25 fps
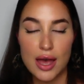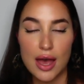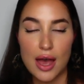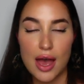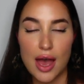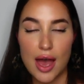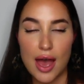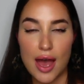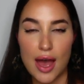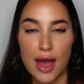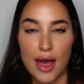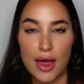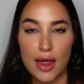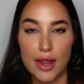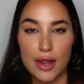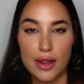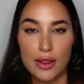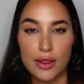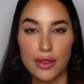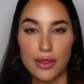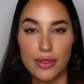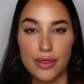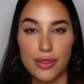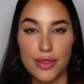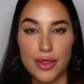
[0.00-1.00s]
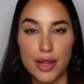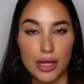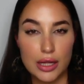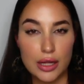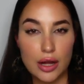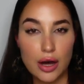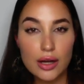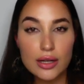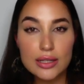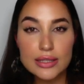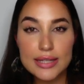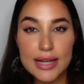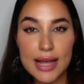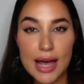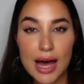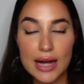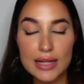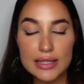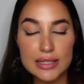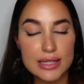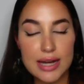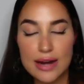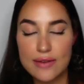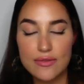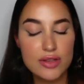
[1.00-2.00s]
and the
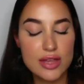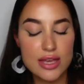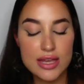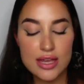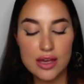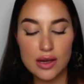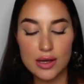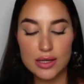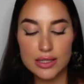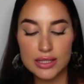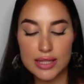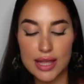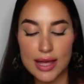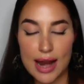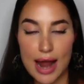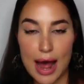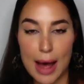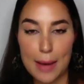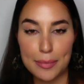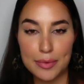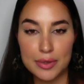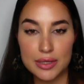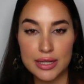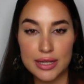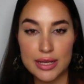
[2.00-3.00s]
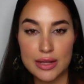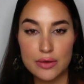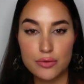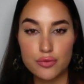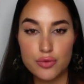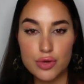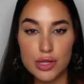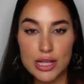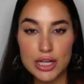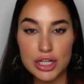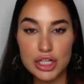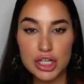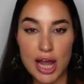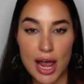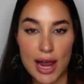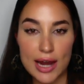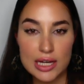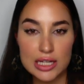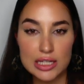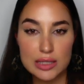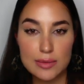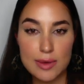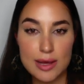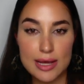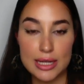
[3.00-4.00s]
lockdowns and everything else that happened, it really
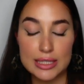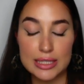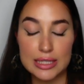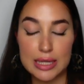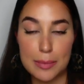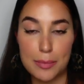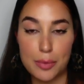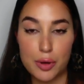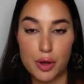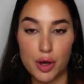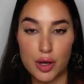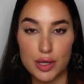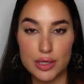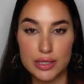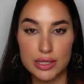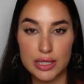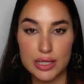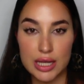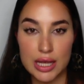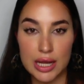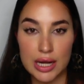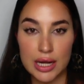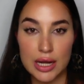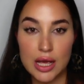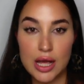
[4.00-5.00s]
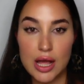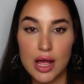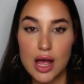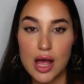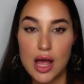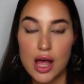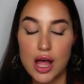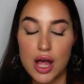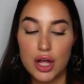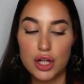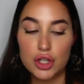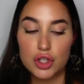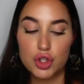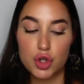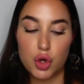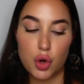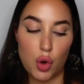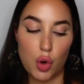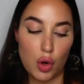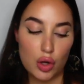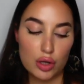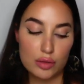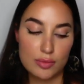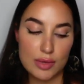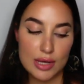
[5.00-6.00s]
changed me as a person,
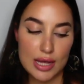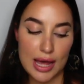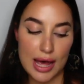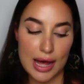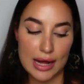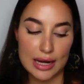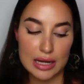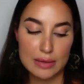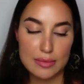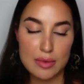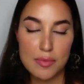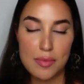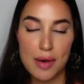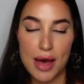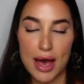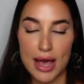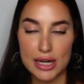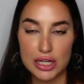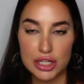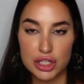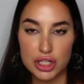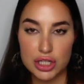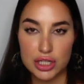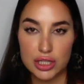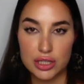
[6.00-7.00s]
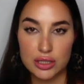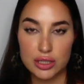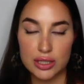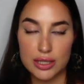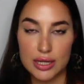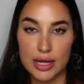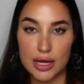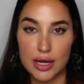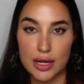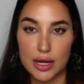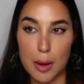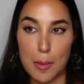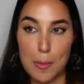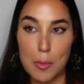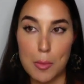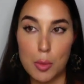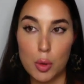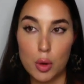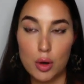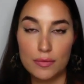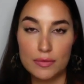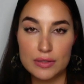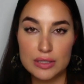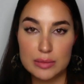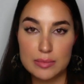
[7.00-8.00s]
taught me how to be patient. It
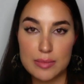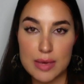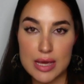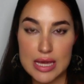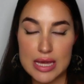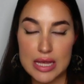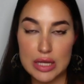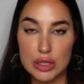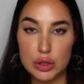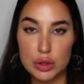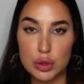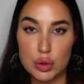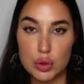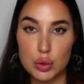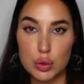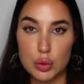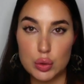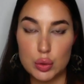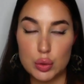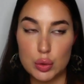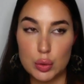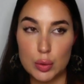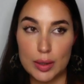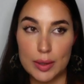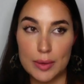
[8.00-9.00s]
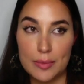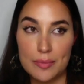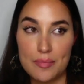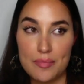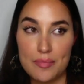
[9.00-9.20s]
morphed me into